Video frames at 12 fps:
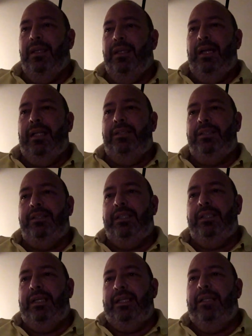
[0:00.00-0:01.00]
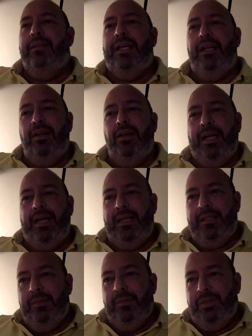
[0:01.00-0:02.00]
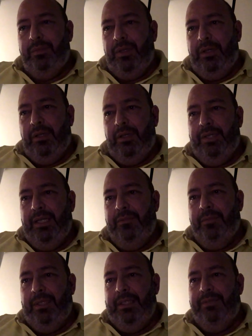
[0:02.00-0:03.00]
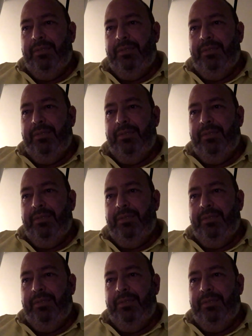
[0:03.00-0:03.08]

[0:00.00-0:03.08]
And I just think that he'll get a lot out of them tomorrow. I really believe